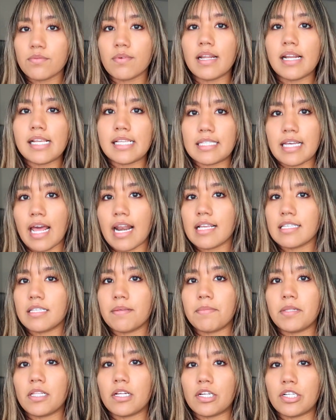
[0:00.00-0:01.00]
one is kind of
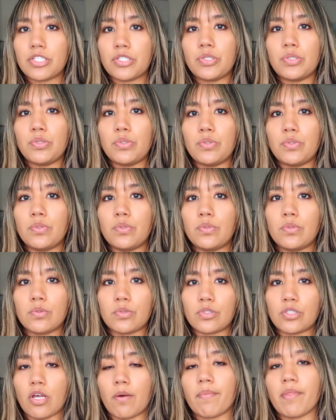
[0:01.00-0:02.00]
similar to
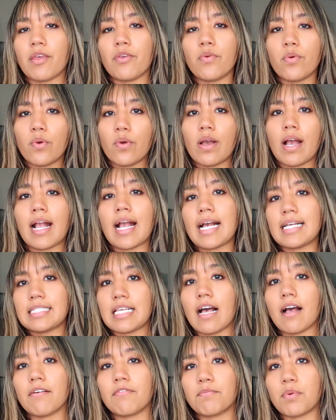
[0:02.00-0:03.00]
some that you guys
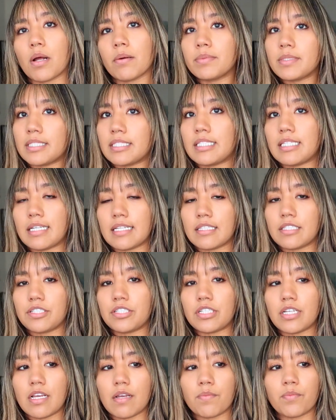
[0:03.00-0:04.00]
have probably seen at the
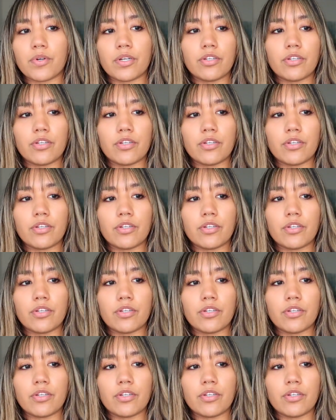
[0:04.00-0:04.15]
gym,